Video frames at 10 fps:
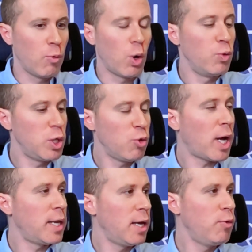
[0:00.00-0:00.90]
what we do
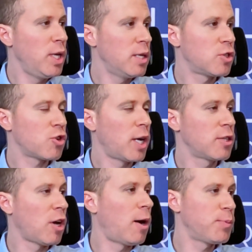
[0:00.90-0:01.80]
at Nawy is trying
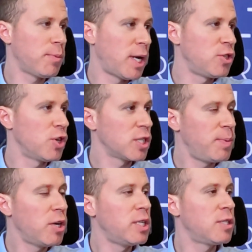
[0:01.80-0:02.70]
to optimize your
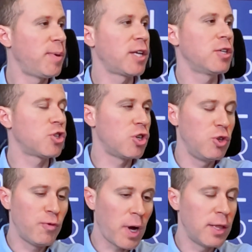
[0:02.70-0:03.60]
experience, making sure
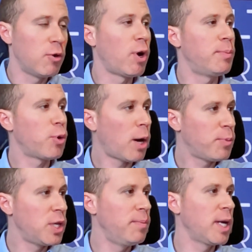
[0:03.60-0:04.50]
you find the right
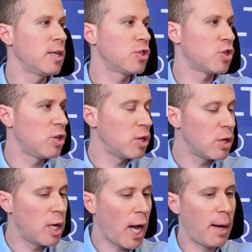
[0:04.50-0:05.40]
property, making sure
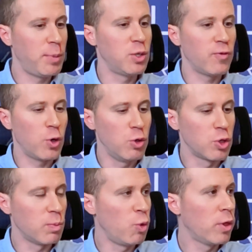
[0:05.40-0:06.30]
it happens for you
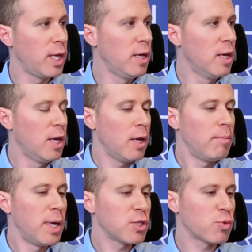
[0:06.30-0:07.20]
smoothly.
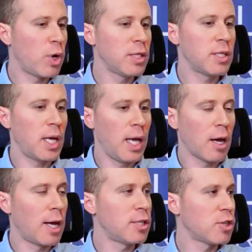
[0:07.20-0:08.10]
Thus, once
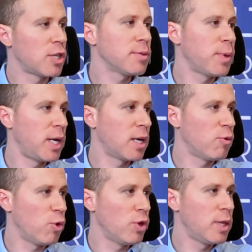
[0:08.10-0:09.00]
AI starts playing a
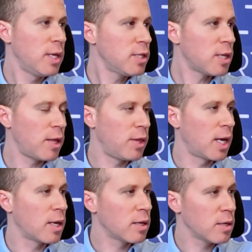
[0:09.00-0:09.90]
role in this, I
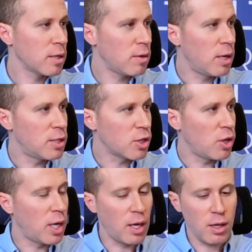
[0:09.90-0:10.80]
think it's
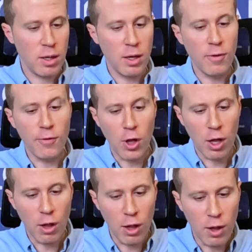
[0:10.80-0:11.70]
going to
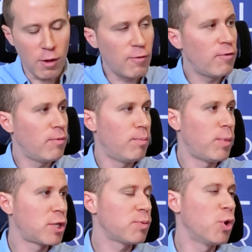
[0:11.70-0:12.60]
evolve
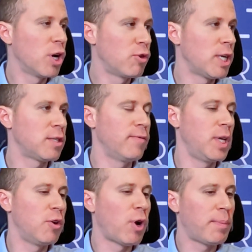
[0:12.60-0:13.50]
much more
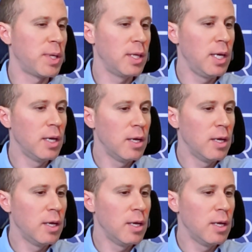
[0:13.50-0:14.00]
aggressively and rapidly.